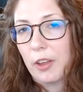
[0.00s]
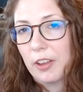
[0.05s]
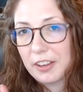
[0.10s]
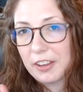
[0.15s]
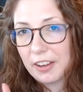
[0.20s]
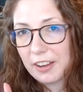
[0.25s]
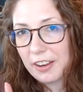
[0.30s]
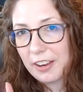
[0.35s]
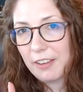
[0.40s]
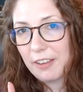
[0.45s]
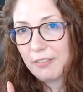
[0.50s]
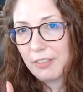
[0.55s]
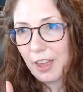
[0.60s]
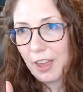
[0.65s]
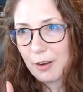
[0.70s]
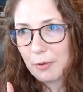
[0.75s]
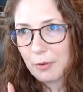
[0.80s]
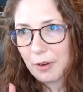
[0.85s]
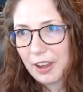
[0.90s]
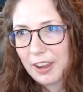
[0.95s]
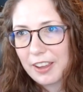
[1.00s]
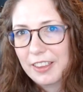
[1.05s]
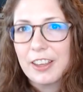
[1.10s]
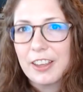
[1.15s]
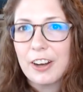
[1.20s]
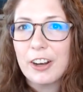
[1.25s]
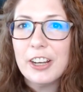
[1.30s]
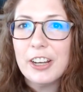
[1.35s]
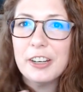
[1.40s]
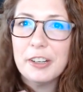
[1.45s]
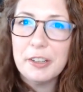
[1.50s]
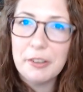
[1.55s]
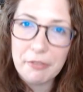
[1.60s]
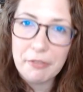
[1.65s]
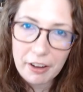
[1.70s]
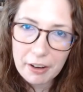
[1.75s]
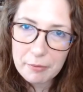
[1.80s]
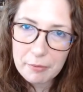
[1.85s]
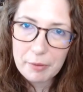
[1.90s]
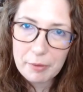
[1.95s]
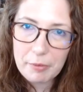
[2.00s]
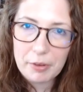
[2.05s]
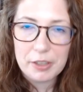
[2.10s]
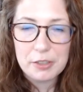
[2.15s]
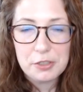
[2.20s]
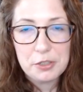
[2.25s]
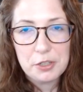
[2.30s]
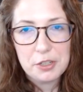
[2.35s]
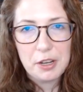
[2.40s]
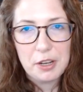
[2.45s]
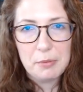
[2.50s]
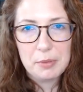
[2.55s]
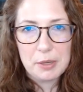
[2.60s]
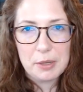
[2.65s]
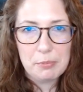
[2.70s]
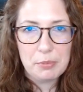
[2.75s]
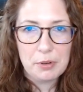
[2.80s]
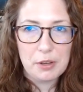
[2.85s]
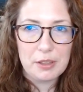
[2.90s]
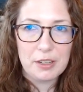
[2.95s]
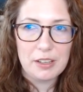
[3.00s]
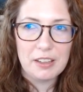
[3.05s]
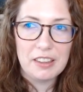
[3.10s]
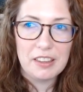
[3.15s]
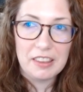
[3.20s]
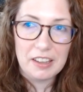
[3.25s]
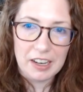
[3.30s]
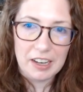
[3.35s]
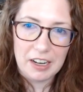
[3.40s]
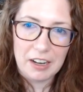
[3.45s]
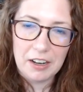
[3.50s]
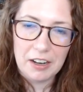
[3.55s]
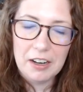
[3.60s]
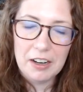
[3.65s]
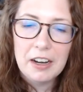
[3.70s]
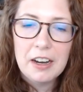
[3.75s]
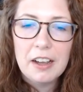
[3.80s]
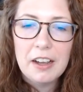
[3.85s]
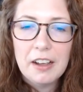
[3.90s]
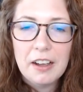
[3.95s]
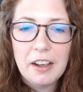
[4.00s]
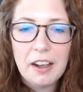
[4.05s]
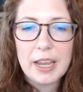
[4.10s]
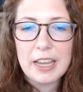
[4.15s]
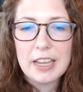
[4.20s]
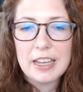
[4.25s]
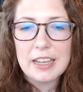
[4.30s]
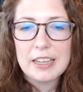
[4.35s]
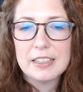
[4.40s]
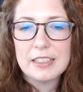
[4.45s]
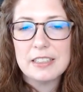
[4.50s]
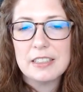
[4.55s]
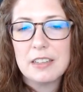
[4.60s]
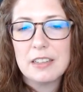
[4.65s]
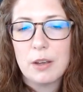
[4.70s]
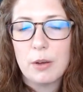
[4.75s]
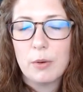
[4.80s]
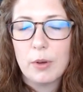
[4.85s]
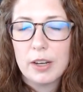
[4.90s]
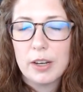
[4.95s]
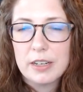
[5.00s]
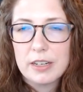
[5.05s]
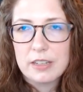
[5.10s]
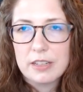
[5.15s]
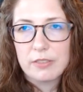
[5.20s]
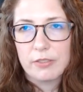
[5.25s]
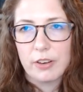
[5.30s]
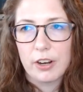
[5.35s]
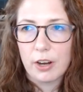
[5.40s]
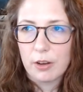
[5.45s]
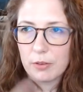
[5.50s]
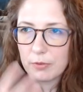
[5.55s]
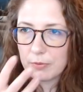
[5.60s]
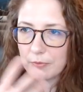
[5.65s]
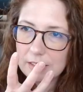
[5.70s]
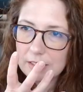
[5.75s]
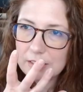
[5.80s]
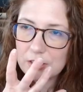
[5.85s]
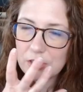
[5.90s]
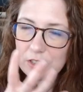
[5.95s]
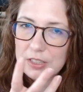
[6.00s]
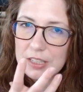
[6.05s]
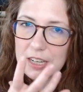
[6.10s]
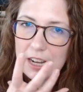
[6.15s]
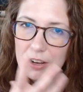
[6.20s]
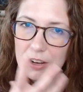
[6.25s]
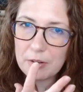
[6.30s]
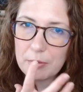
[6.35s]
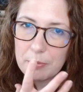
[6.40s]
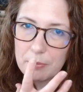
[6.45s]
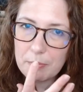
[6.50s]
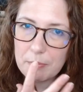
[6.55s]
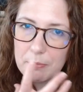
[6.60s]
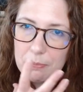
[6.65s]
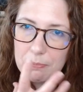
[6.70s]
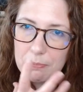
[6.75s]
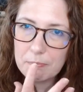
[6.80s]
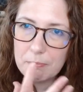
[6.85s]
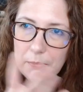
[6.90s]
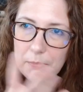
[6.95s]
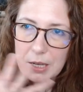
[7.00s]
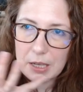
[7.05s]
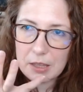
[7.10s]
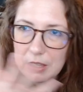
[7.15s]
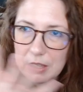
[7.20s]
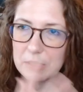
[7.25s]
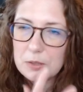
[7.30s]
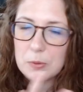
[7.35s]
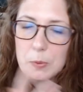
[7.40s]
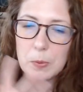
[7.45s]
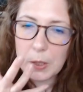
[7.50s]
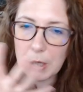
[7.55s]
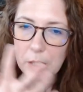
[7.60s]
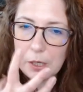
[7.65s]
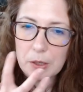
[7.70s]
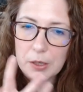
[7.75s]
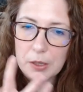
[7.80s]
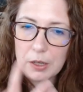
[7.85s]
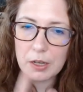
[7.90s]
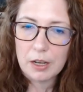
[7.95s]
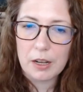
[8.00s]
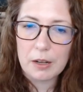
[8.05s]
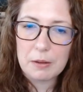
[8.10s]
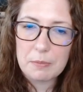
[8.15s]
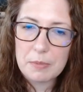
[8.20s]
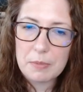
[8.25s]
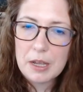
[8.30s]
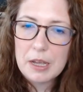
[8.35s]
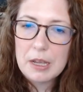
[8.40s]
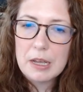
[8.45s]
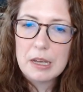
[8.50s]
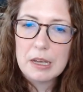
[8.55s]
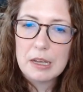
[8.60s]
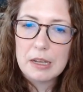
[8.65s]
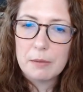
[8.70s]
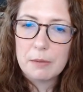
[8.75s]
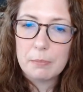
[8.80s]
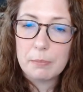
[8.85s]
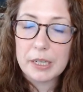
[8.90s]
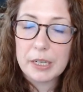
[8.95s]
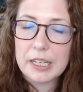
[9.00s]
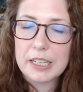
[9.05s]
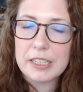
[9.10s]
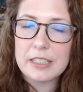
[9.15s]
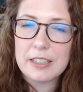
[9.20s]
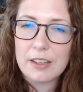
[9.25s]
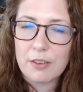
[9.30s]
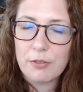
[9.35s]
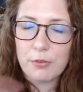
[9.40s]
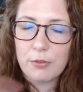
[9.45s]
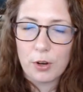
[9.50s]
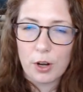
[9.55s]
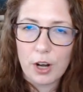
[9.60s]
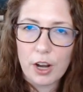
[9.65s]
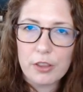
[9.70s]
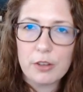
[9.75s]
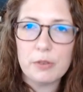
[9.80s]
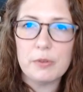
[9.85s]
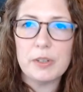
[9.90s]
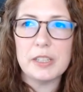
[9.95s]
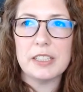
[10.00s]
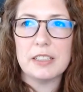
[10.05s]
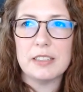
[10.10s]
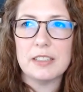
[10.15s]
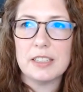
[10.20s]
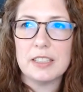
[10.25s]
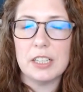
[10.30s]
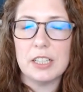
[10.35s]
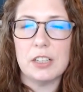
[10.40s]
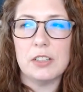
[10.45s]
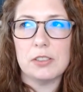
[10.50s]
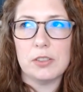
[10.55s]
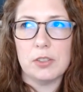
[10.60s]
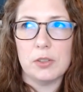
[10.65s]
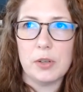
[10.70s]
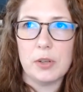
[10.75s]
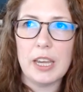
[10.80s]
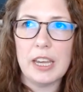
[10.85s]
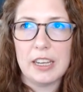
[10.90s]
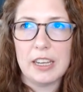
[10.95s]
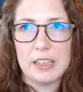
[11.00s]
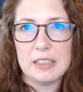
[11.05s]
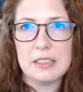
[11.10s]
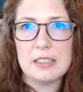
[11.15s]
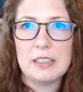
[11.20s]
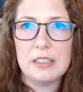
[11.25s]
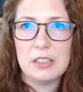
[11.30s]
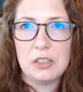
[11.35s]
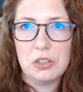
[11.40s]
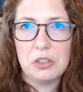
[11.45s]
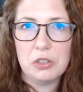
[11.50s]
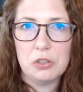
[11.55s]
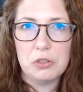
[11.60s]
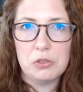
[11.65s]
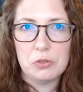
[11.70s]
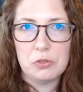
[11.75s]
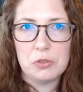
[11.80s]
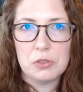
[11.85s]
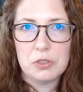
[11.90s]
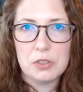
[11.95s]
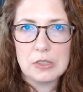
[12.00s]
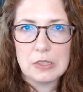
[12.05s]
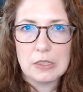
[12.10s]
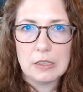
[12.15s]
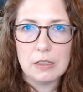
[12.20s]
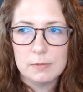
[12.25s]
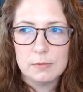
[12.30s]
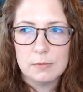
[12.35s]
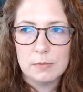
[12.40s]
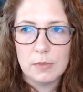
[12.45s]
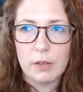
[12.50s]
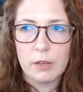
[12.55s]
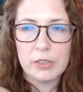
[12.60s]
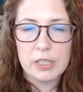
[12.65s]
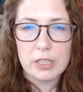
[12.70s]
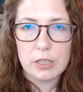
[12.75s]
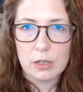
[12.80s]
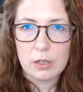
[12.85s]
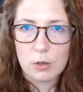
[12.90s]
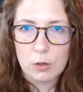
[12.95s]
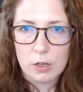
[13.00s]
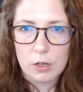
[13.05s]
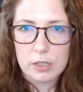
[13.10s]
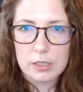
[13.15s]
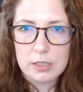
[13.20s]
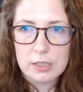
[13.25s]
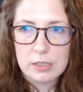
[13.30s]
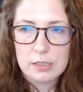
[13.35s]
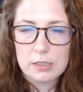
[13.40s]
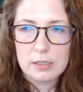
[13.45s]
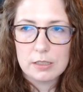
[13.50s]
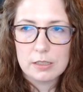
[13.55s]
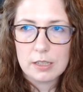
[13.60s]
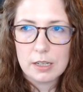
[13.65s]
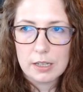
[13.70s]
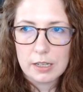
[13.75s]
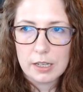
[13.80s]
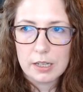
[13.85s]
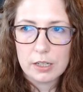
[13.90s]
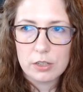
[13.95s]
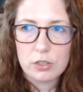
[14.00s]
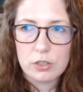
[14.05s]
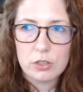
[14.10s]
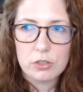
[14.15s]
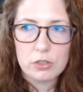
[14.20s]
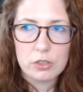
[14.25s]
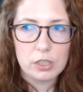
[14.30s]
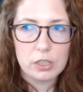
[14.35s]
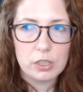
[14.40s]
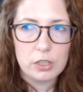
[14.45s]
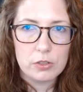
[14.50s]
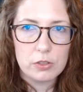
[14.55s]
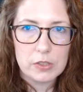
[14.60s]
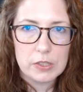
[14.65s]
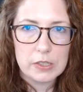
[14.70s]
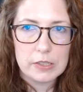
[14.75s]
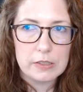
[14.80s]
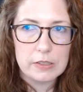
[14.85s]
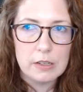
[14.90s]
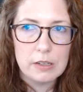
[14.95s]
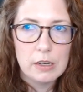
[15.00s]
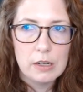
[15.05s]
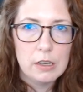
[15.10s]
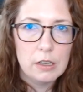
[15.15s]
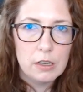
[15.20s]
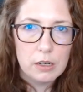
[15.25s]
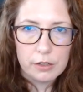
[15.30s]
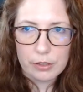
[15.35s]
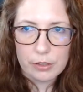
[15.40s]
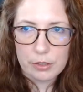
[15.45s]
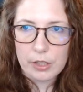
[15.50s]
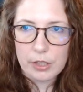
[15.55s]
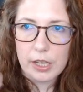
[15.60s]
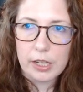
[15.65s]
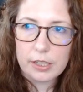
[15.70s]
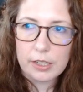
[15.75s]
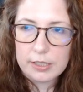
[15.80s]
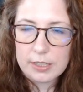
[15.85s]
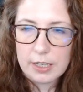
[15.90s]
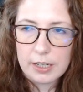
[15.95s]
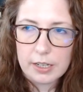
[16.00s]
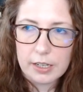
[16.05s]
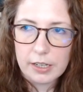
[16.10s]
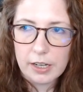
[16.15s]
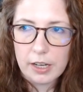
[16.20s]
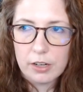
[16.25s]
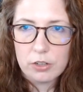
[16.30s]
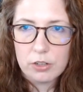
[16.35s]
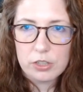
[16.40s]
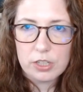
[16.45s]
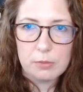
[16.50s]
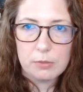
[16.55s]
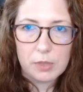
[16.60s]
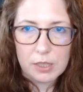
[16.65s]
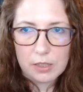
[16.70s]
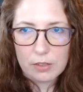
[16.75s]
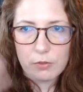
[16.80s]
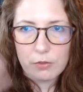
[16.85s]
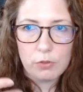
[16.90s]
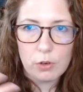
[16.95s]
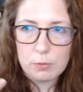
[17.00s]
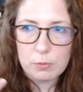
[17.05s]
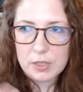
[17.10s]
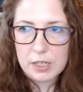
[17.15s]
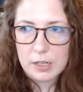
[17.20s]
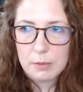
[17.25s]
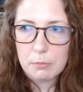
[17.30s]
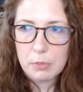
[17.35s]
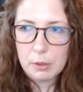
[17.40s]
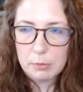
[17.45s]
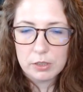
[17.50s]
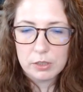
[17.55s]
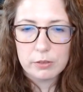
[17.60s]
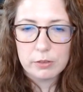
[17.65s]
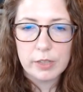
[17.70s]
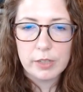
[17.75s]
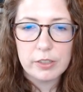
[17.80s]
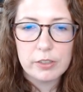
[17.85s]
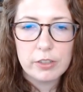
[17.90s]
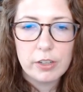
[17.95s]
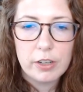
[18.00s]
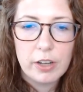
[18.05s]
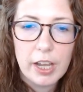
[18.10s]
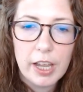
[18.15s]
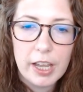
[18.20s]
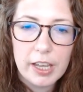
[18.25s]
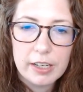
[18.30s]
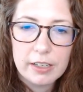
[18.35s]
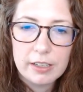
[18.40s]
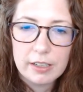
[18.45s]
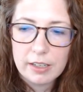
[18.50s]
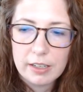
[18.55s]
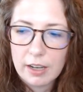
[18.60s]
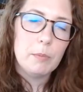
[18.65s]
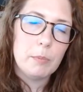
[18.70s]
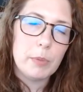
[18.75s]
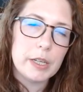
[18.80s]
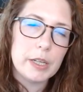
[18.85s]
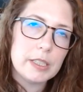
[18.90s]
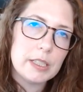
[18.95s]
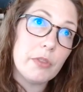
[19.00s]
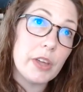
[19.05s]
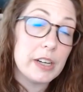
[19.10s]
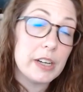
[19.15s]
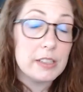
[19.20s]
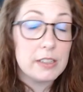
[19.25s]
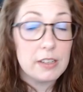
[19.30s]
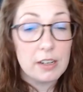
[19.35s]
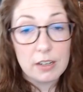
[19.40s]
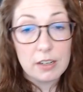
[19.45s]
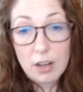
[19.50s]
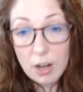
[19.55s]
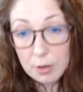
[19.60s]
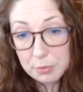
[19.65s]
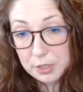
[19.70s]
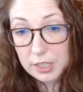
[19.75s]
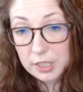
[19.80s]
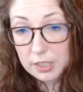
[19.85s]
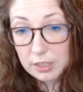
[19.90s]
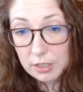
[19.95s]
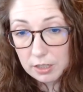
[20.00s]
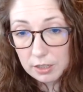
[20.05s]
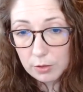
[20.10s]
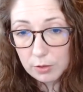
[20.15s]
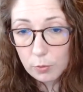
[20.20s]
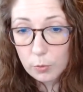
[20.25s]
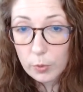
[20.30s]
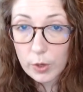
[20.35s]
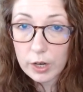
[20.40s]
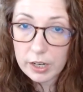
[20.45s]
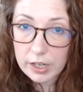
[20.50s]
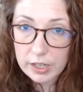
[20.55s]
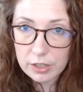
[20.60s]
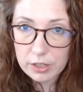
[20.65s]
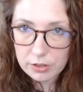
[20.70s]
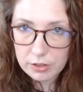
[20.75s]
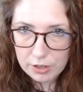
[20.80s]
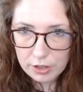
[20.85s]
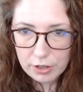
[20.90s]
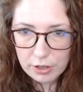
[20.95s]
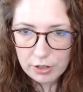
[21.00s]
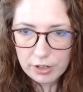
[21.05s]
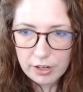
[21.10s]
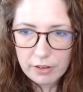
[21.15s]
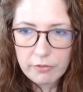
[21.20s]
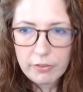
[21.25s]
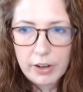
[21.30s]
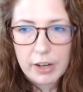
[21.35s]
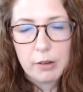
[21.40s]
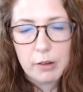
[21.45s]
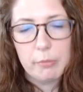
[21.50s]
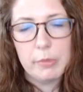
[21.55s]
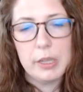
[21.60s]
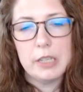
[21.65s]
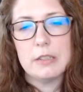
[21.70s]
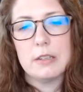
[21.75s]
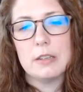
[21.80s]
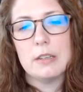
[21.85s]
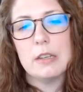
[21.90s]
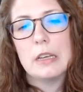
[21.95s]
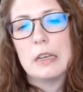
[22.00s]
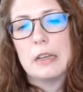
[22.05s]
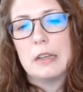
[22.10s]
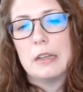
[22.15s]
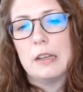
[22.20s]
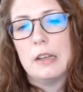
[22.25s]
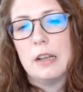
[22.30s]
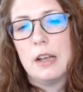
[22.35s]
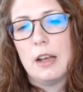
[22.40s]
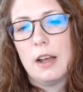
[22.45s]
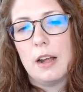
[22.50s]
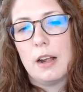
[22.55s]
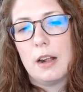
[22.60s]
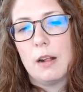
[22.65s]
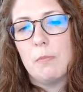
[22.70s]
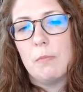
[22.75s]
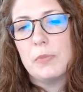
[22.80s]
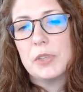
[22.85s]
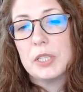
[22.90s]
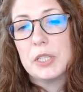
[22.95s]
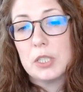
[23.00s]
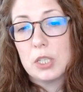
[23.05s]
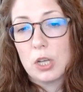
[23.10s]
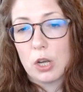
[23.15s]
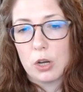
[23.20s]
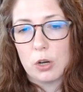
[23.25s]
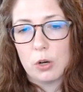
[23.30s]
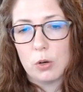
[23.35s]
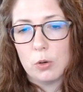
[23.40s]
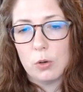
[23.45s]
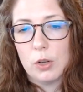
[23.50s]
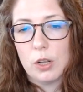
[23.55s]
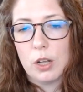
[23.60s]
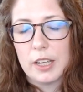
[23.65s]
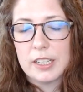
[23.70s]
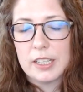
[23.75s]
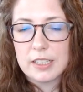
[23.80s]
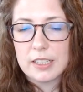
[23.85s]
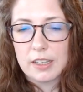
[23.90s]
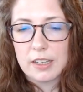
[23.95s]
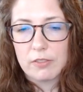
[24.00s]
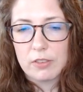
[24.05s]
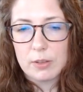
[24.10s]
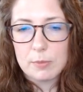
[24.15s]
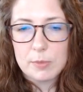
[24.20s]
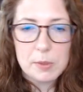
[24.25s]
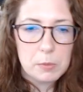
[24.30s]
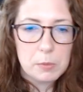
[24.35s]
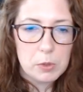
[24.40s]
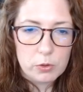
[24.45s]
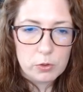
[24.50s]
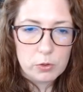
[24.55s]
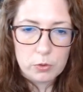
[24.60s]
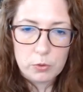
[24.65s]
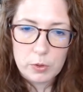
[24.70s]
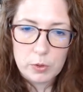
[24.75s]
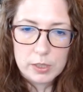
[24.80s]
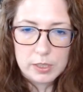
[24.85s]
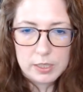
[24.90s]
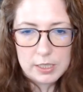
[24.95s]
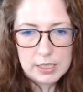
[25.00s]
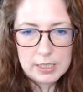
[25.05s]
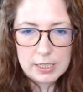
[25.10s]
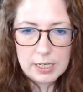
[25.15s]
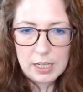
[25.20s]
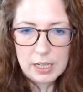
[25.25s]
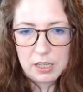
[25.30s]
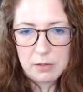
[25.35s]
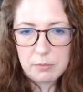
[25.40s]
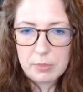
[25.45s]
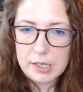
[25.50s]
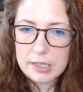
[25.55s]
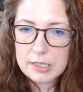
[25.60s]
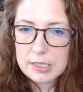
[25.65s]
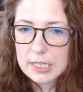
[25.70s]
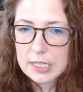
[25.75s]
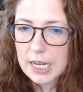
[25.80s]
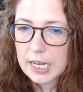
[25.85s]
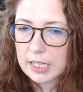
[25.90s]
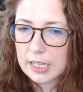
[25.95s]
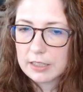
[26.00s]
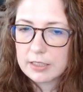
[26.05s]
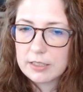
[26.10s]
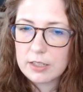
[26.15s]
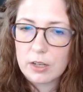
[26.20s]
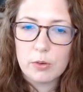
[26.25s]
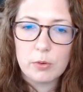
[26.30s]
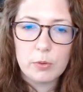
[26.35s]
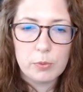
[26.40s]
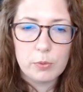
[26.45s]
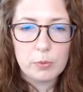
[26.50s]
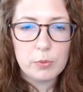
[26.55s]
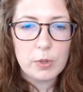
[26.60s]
gave that away. They're in an environment where they should not be breathing the air. And so I needed to figure out just how to make this work. Because for other reasons, they also can't use, obviously Korra's psychic. She usually uses her like psychic energy, making forms like a bubble around her head. But that is not an option in the current environment. So I had to give them some new Olympian tech. So,